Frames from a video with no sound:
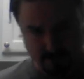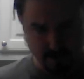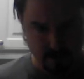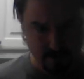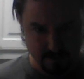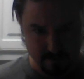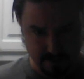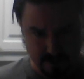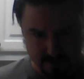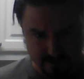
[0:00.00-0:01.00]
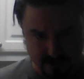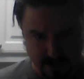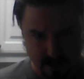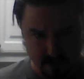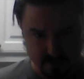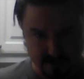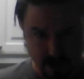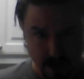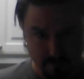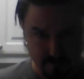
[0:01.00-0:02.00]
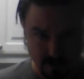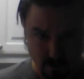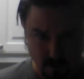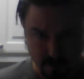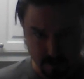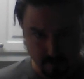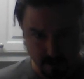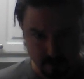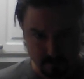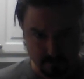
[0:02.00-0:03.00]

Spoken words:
who started it begin saying, stop, you're hurting me.